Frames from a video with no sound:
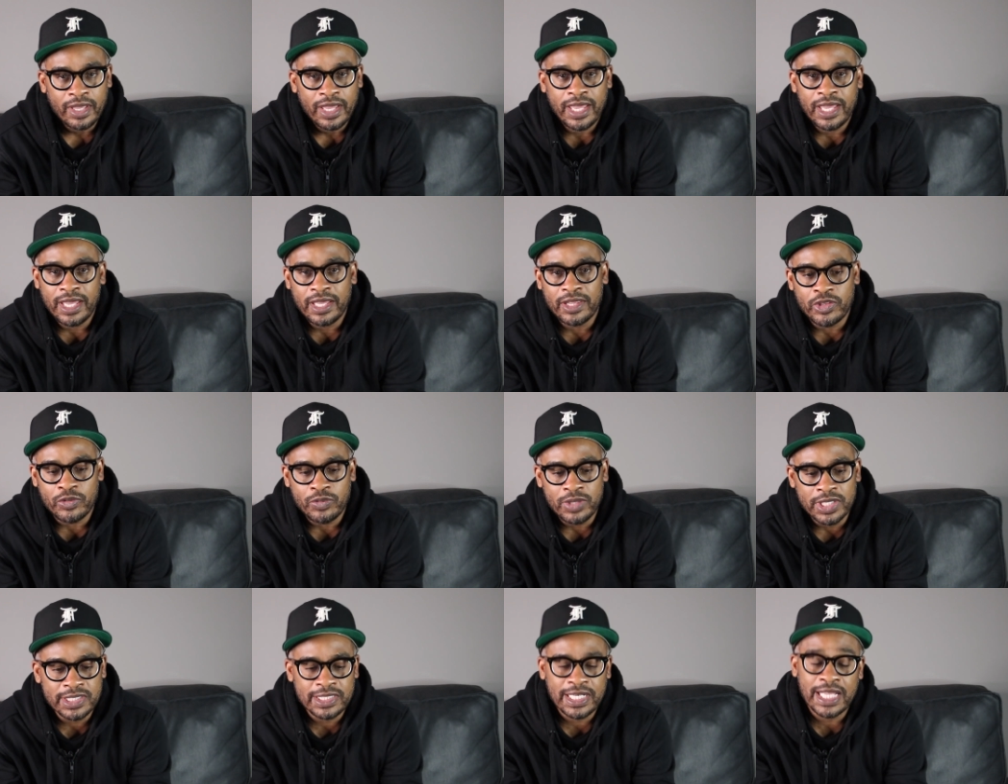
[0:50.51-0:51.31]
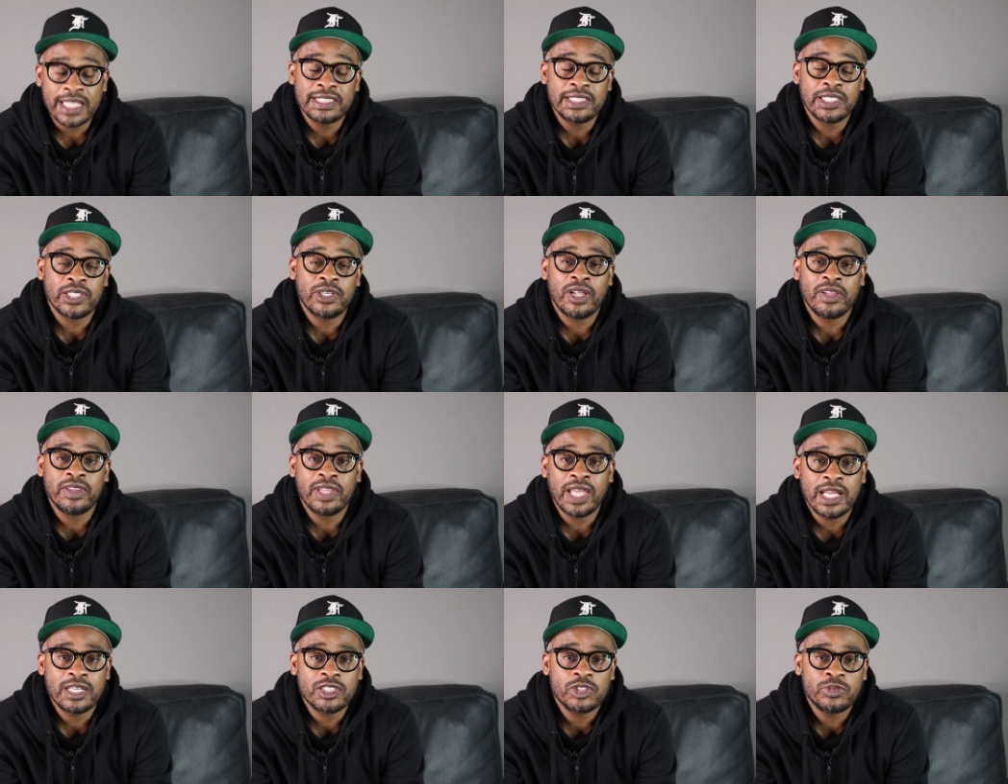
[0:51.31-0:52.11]
And the reason I said all
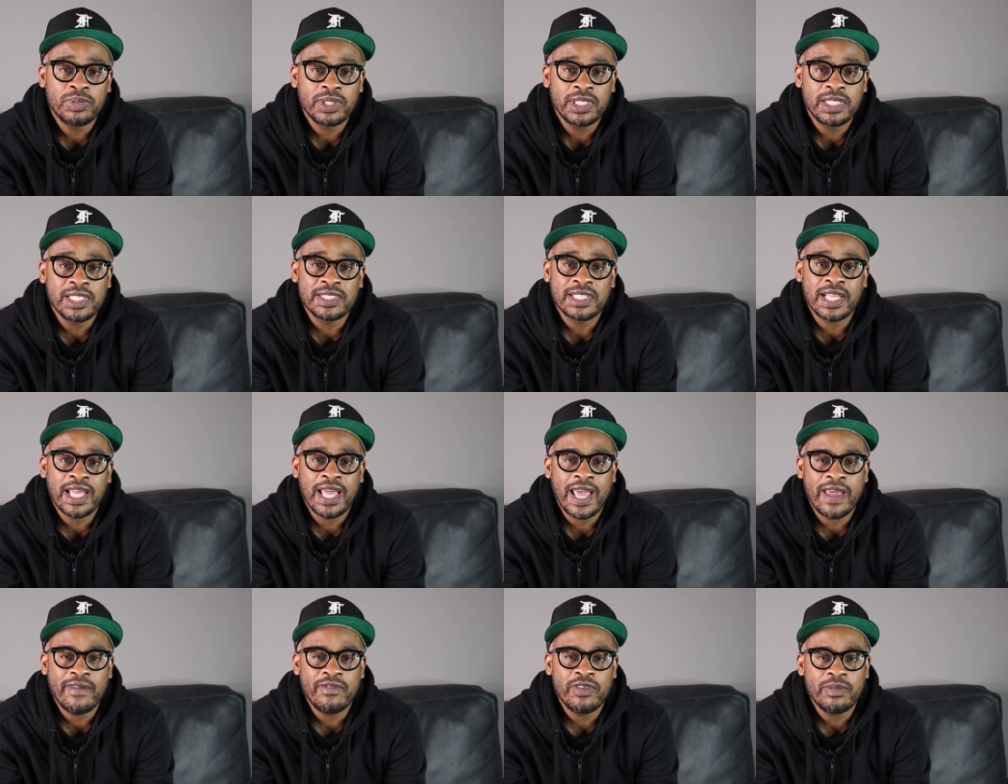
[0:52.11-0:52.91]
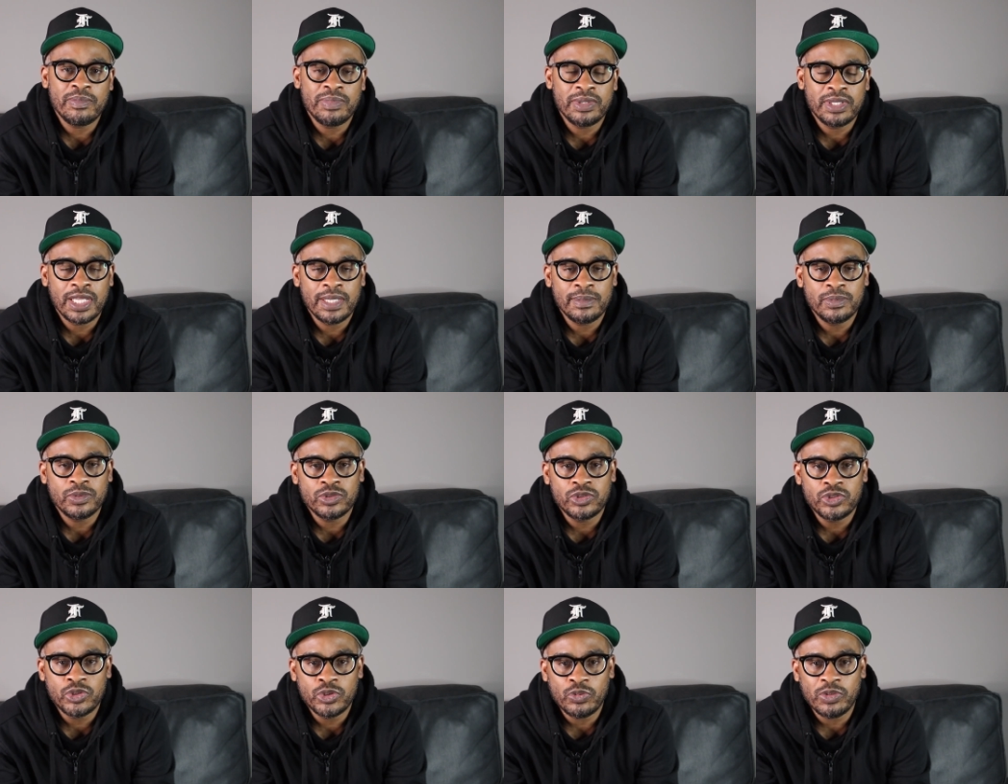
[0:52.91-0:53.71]
that is because I haven't been able
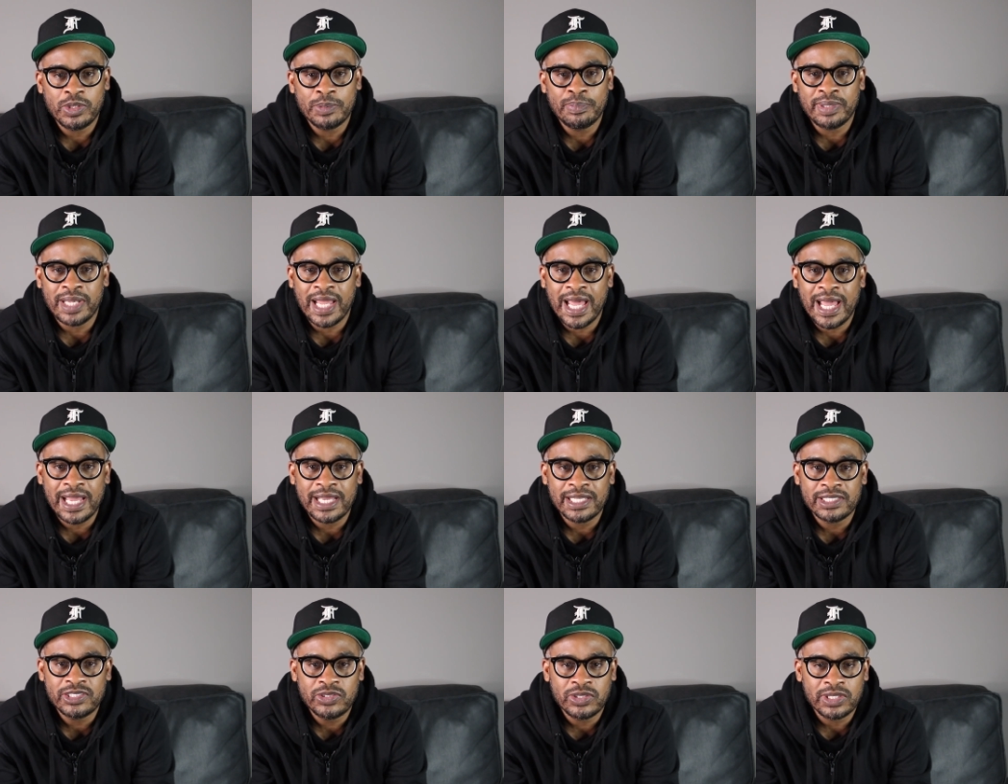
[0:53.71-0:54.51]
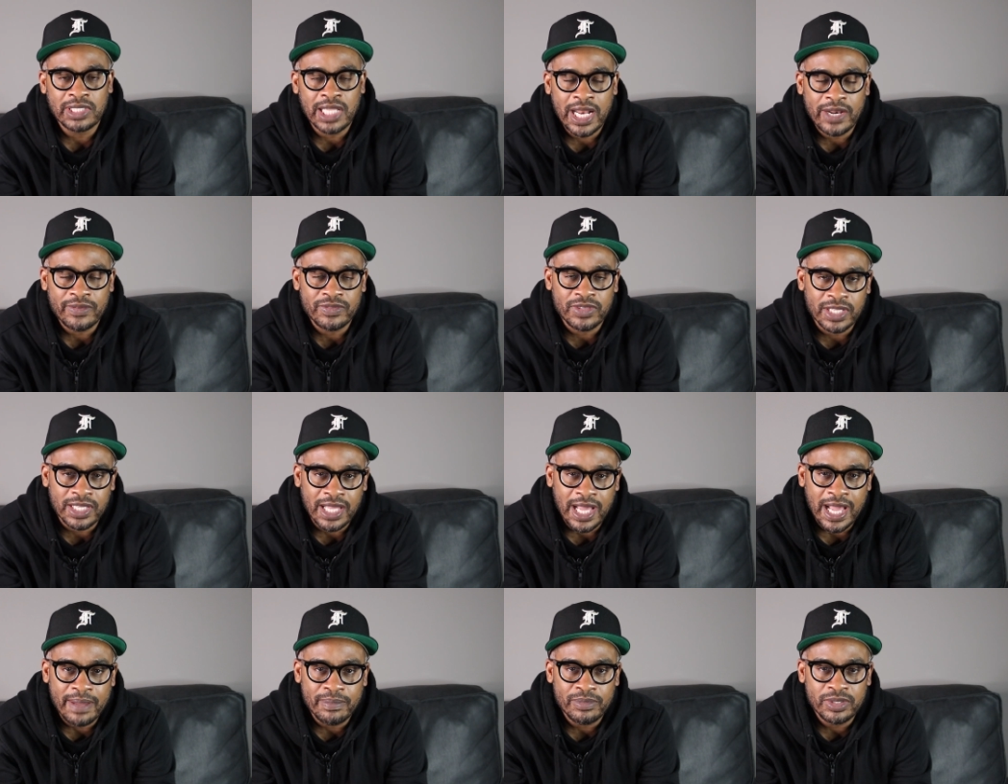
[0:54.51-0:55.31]
to reply to a lot of the
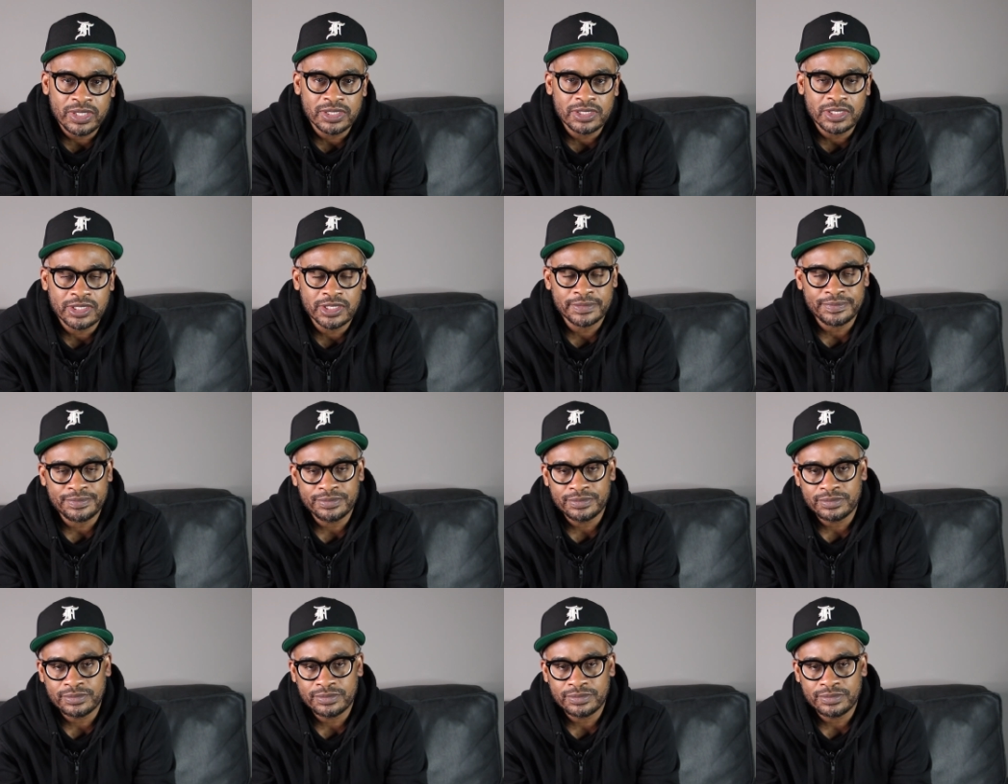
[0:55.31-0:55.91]
comments